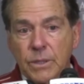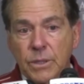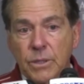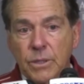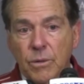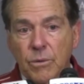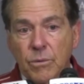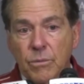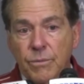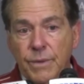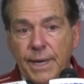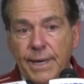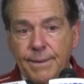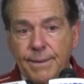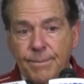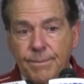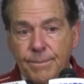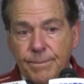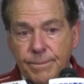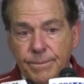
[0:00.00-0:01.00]
you know,
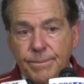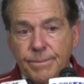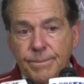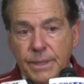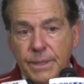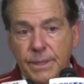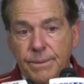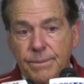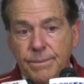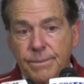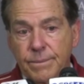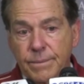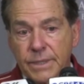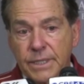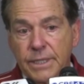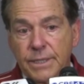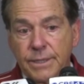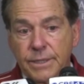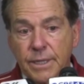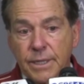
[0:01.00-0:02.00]
that being
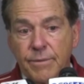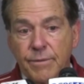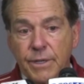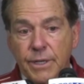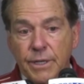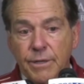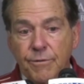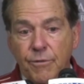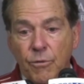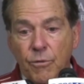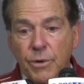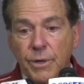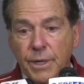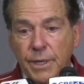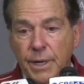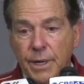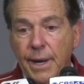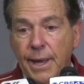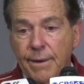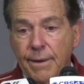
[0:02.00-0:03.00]
getting 17
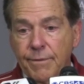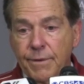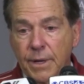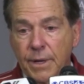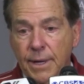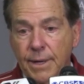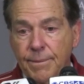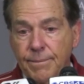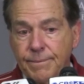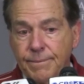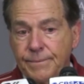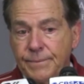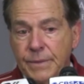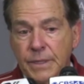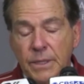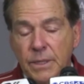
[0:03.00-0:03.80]
14 at halftime,